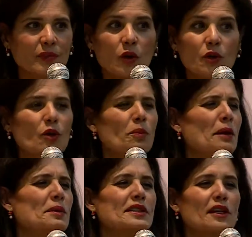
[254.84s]
Oh,
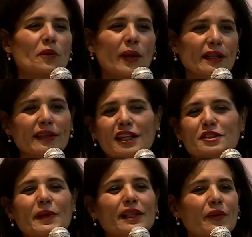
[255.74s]
babies are great. They
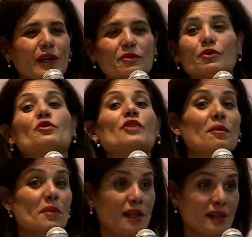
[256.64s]
smell great for
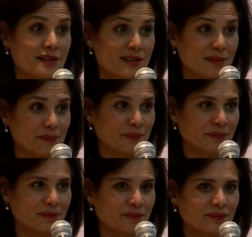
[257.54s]
5 minutes.
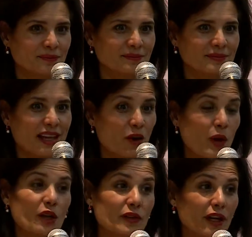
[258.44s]
And
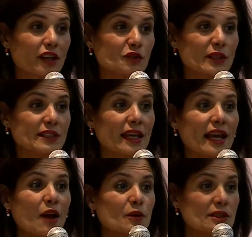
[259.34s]
one of the girls was
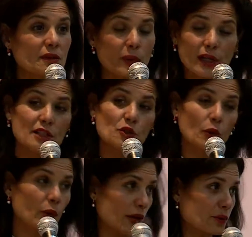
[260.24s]
saying, I was ready to
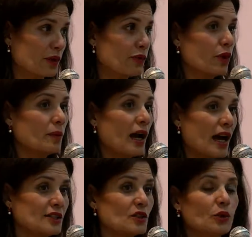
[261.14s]
graduate from
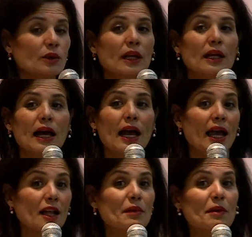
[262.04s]
high school. I
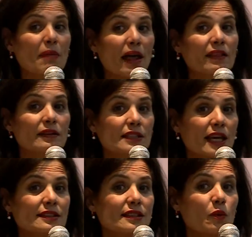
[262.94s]
had my math
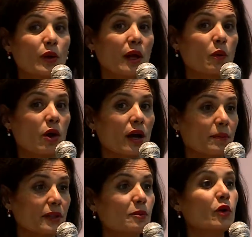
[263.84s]
test, and when I woke
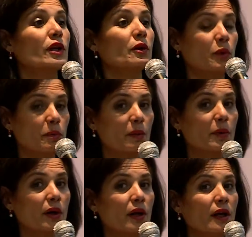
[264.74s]
up in the morning,
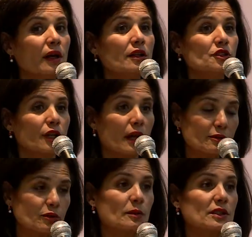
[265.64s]
remember, she
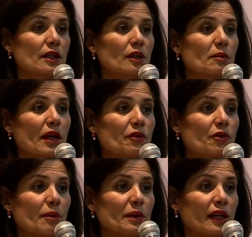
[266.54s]
comes from a single mother
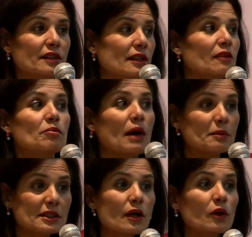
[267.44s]
family herself.
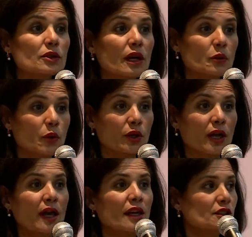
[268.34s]
Mom is out at work.
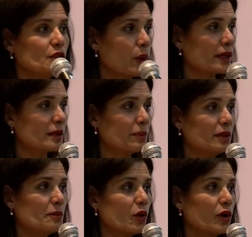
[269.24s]
She wakes up
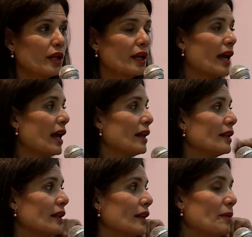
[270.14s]
in the morning,
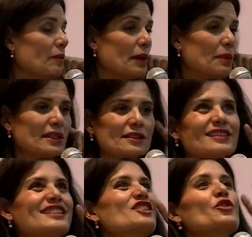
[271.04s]
and the baby is
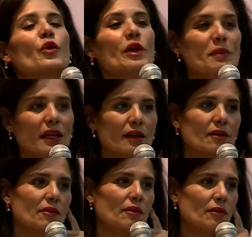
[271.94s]
screaming
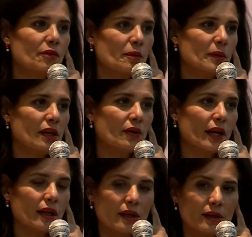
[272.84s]
from
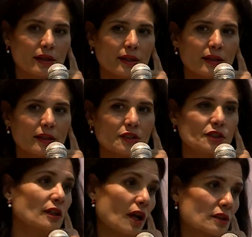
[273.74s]
earache.
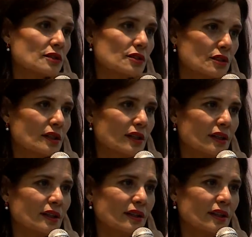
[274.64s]

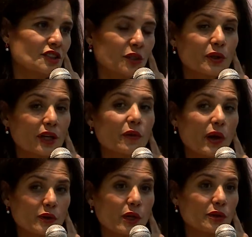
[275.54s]
She couldn't
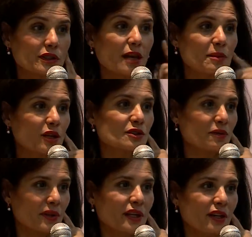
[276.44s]
graduate on time because
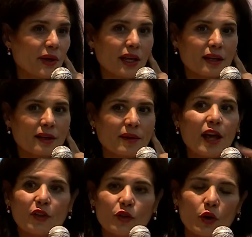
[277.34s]
of the earache.
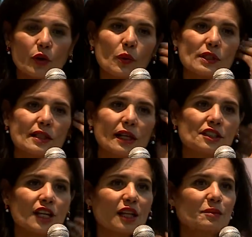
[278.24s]
The other one said
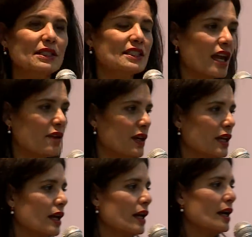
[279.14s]
she had been
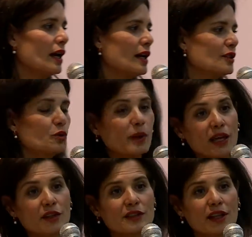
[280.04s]
saving to buy
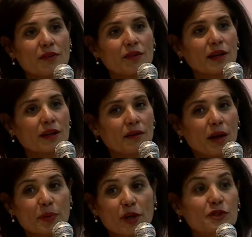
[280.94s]
herself
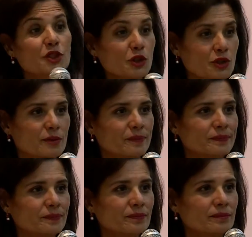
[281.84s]
a pair of shoes.
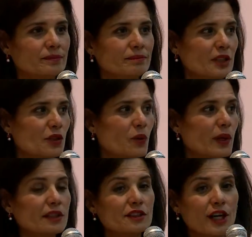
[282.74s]
But you know
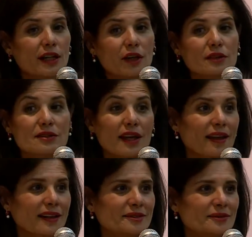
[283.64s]
what? The child got sick.
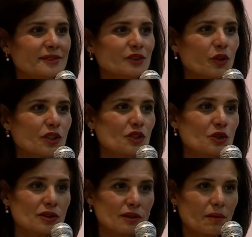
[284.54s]
So the
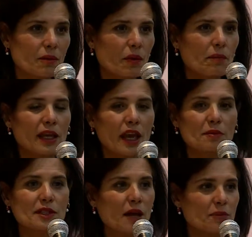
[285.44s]
shoes
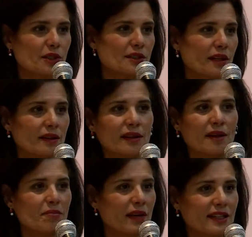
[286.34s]
became diapers and
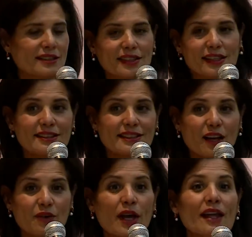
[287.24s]
medicine and
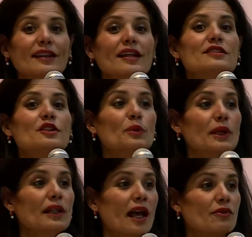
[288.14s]
stuff. That's the
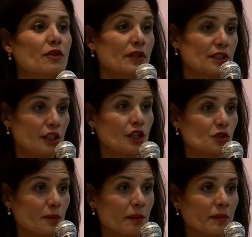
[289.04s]
real life of a
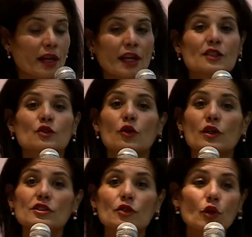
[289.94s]
teenage mom. So
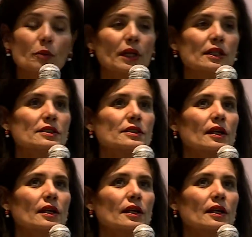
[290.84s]
this group is